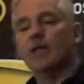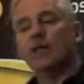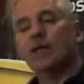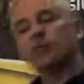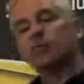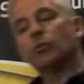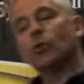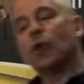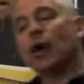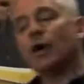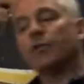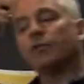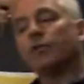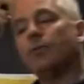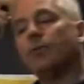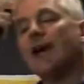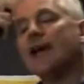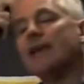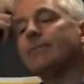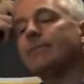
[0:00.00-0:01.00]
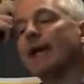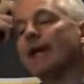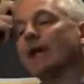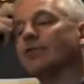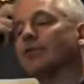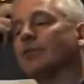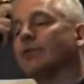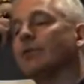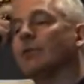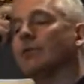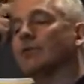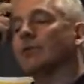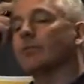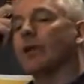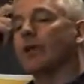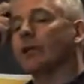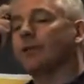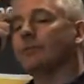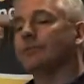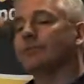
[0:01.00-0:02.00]
Here's why. If you pay back stimulus
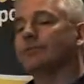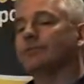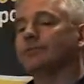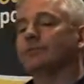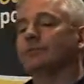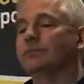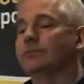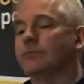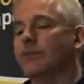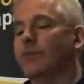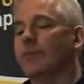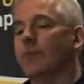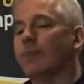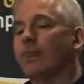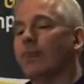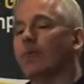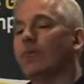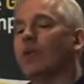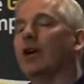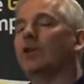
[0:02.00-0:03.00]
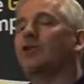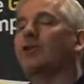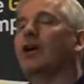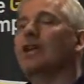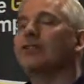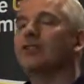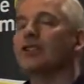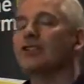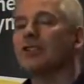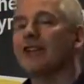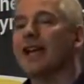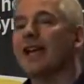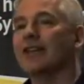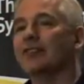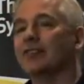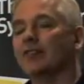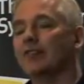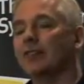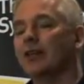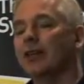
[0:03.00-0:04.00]
money by raising
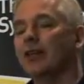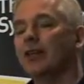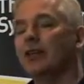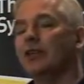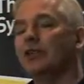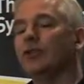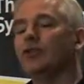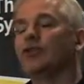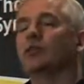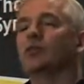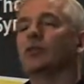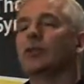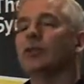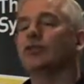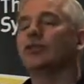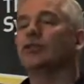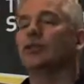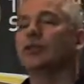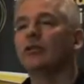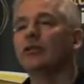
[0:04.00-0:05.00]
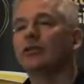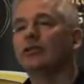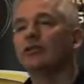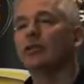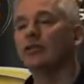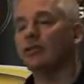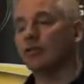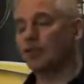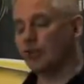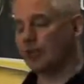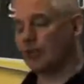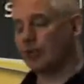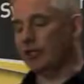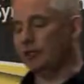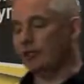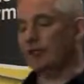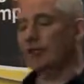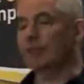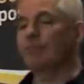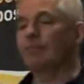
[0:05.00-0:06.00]
taxes, you suppress future
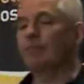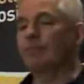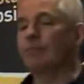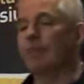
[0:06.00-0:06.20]
GDP.